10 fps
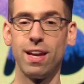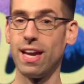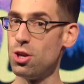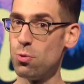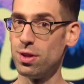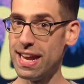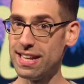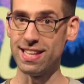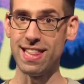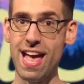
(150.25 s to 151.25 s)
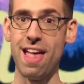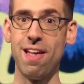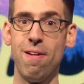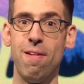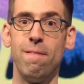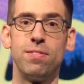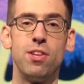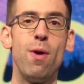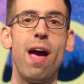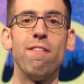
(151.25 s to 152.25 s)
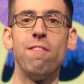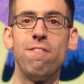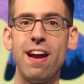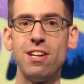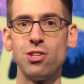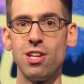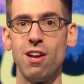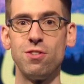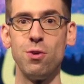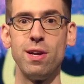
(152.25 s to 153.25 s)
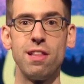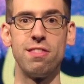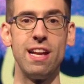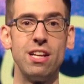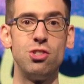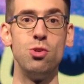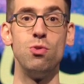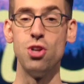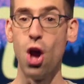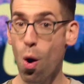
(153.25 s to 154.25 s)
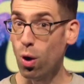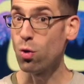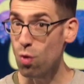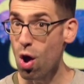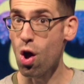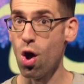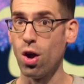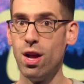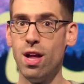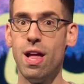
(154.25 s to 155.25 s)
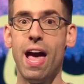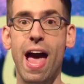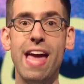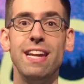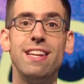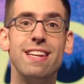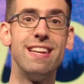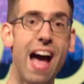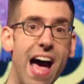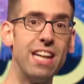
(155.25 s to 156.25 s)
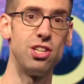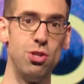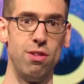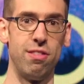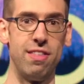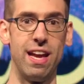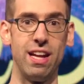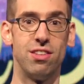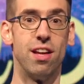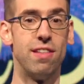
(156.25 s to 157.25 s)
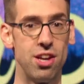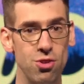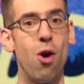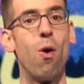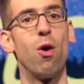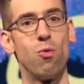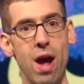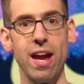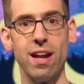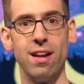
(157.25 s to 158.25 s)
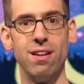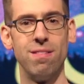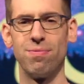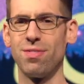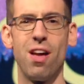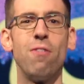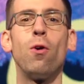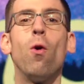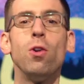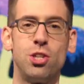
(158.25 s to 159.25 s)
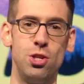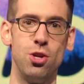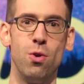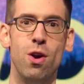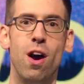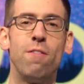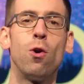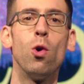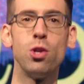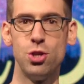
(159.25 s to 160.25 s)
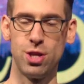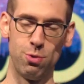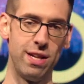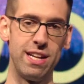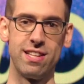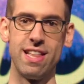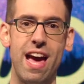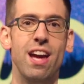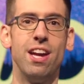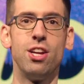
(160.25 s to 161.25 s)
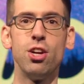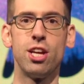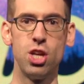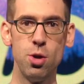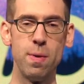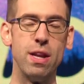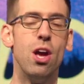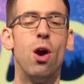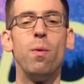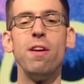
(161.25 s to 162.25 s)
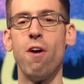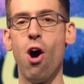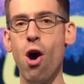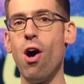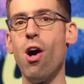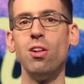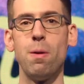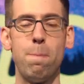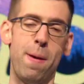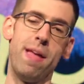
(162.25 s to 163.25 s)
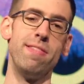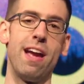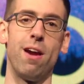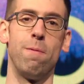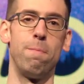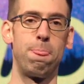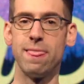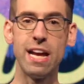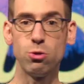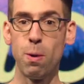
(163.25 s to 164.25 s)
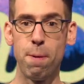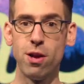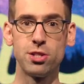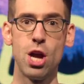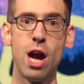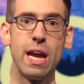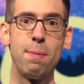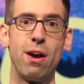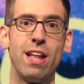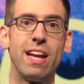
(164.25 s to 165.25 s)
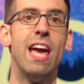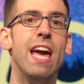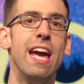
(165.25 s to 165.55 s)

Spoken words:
Can you relate to that? Do you ever find yourself doing the things you know are wrong and not do the things that you know are right? Of course you do. Of course you can relate to that. You're human. We've all been there. And that's what Paul's talking about. Like,